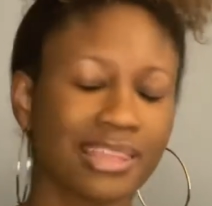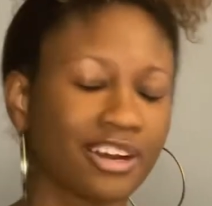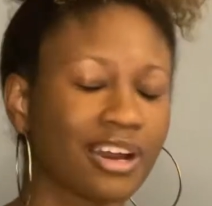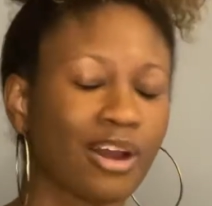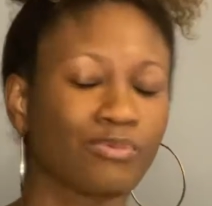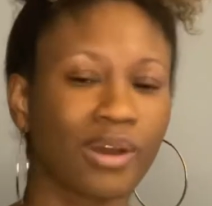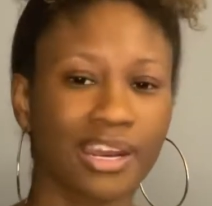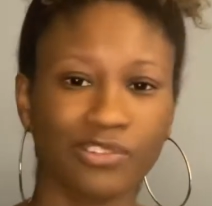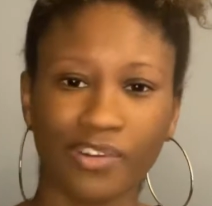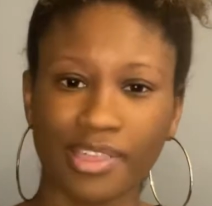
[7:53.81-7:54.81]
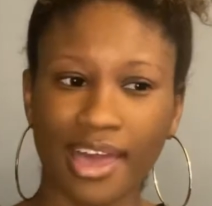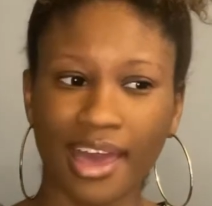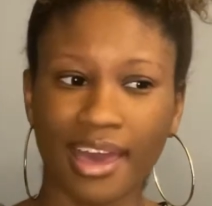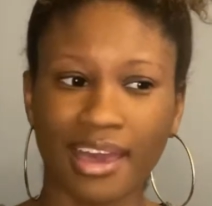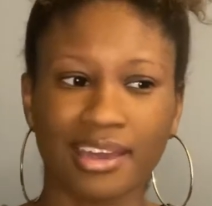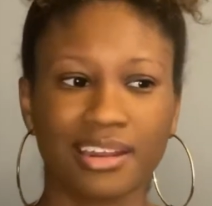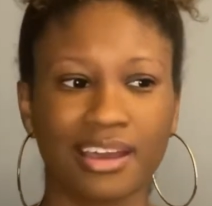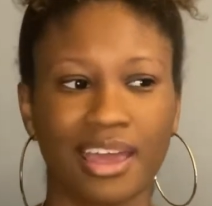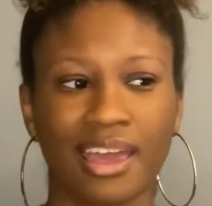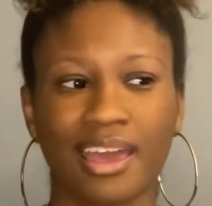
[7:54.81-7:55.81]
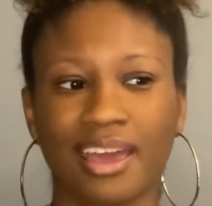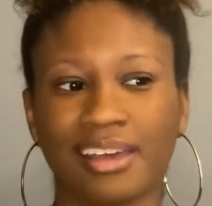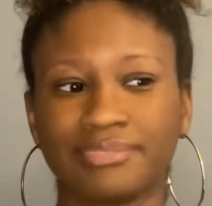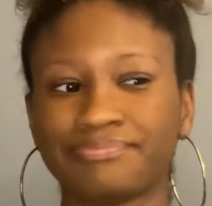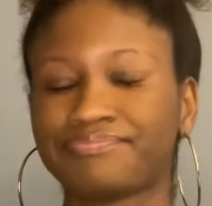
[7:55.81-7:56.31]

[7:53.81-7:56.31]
They're not ready for that. And